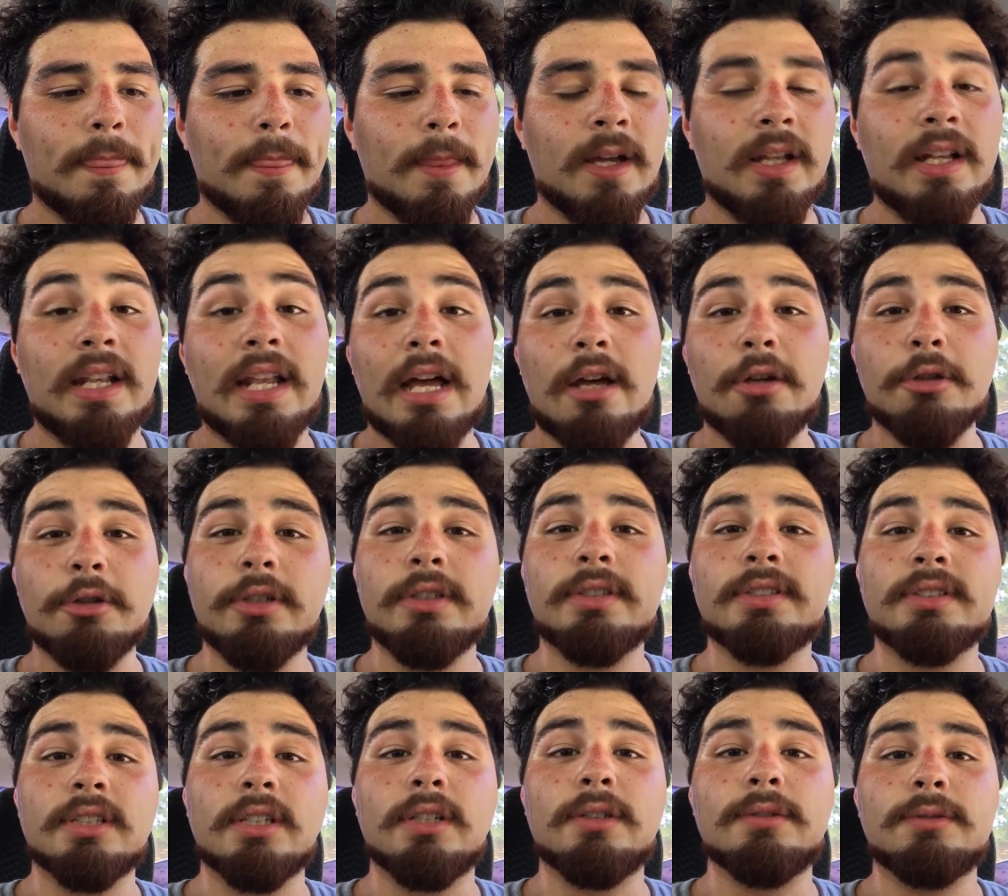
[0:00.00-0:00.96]
allow
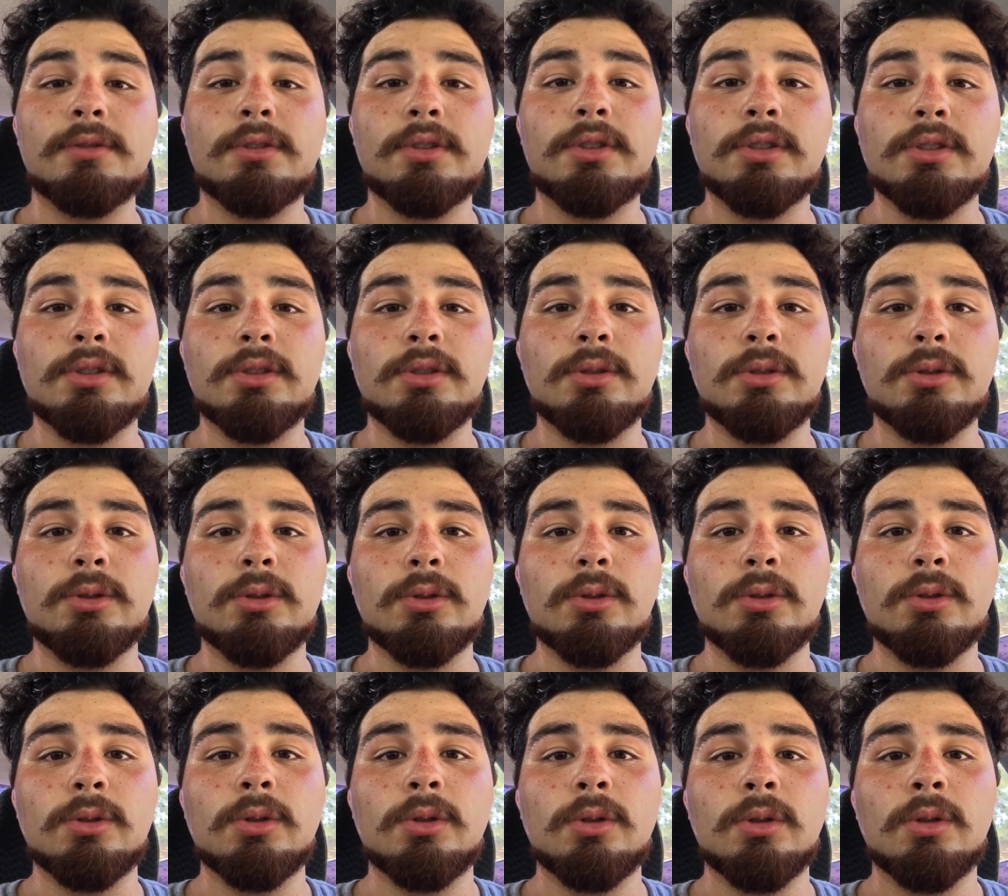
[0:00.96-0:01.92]
yourself
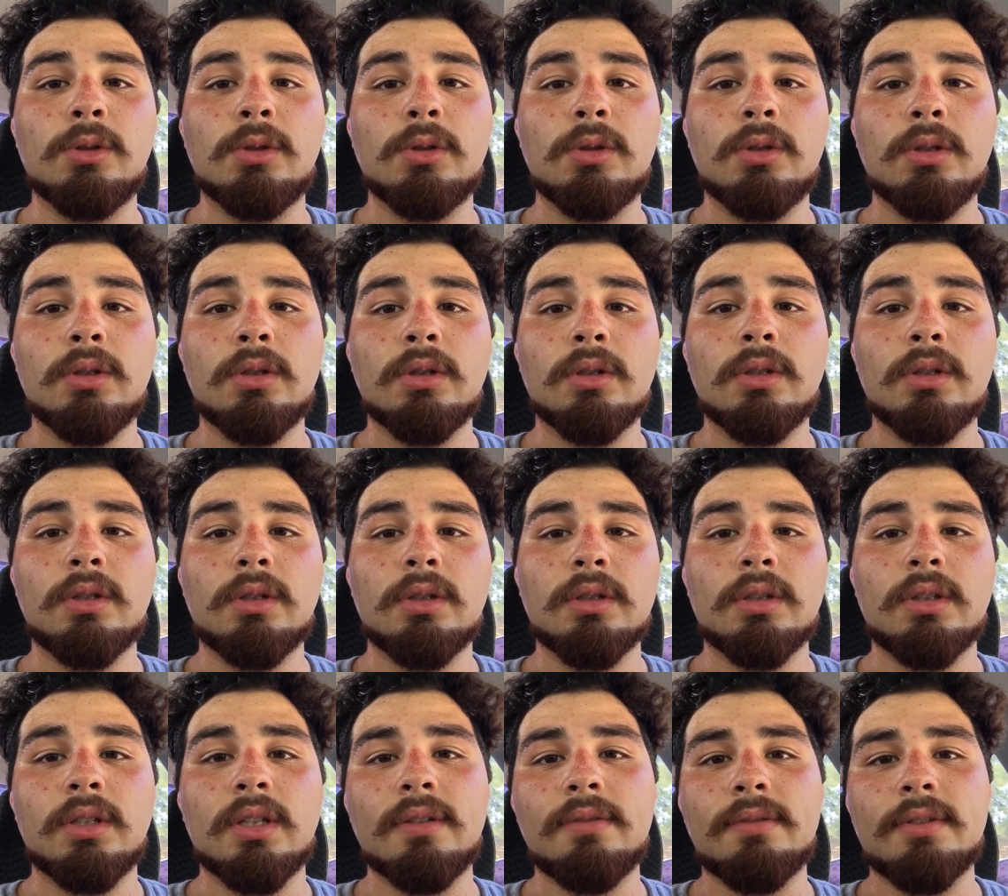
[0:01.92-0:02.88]
to
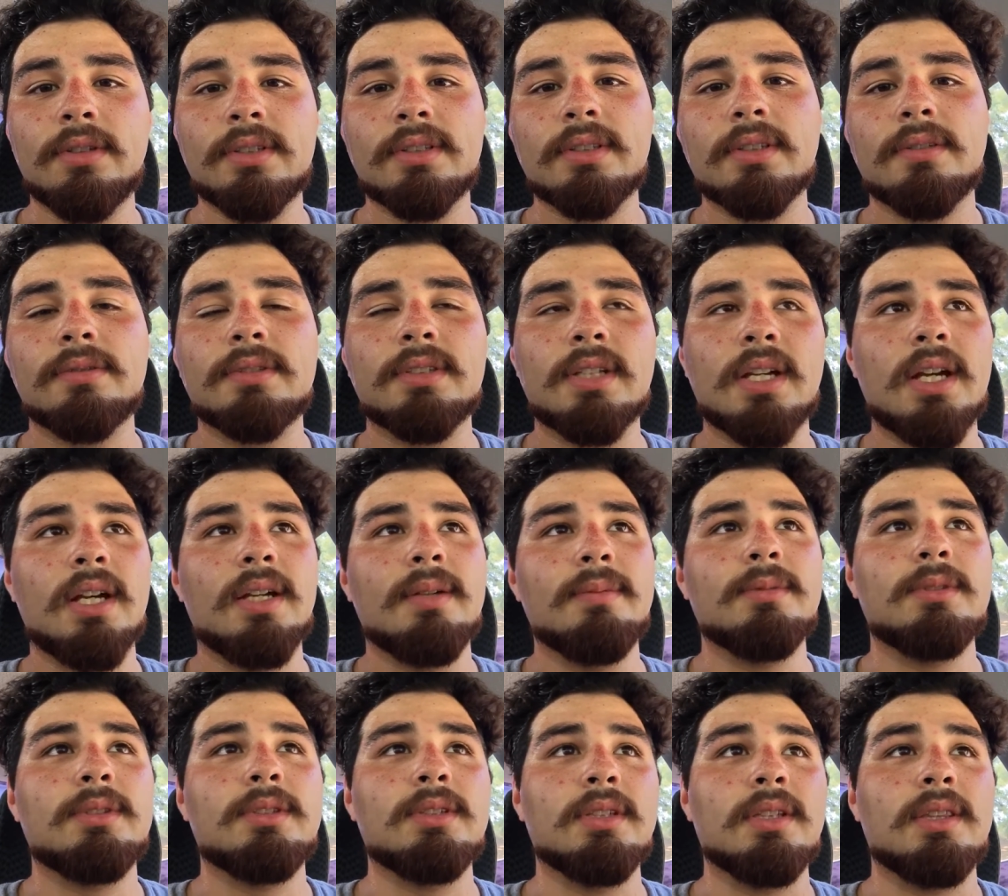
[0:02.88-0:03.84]
give yourself
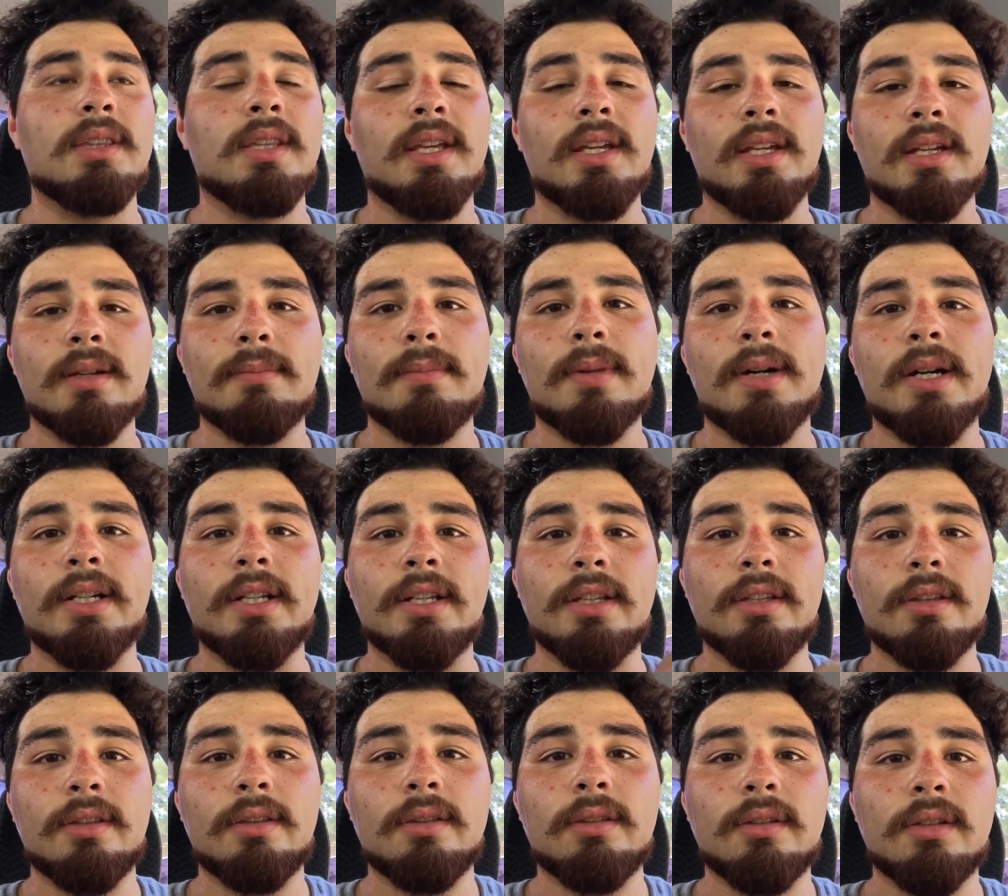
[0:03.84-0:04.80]
time to think about
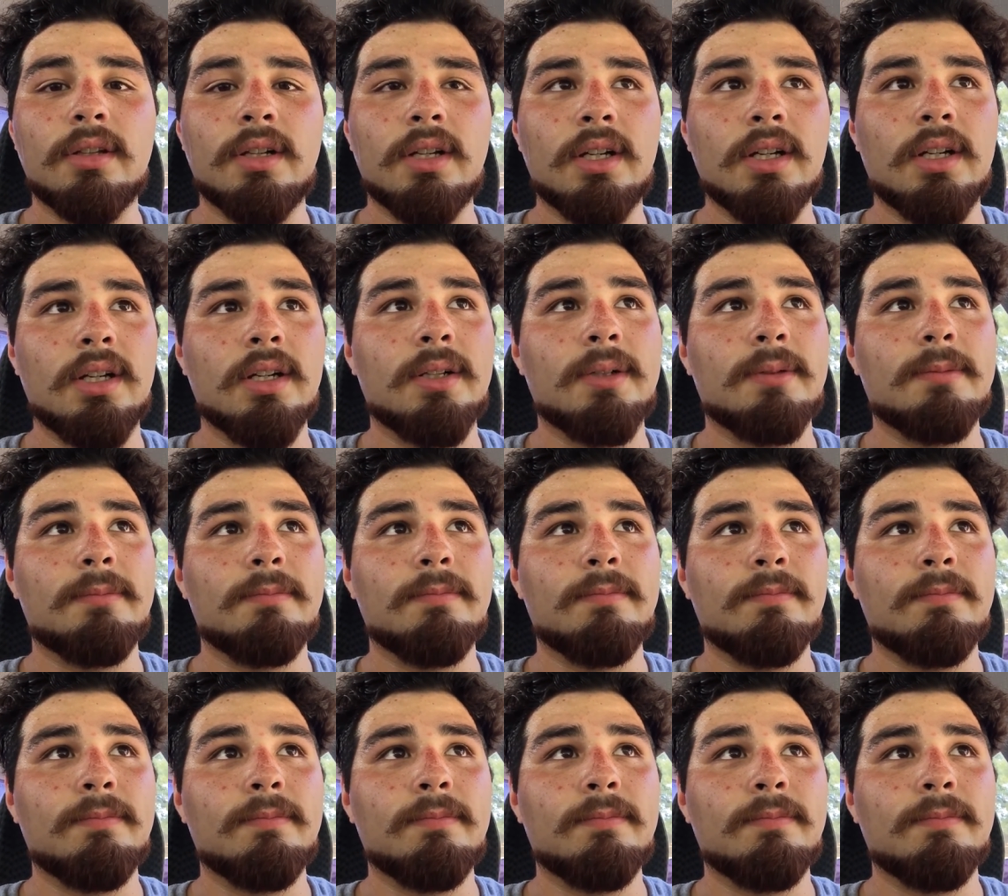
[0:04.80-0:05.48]
it uh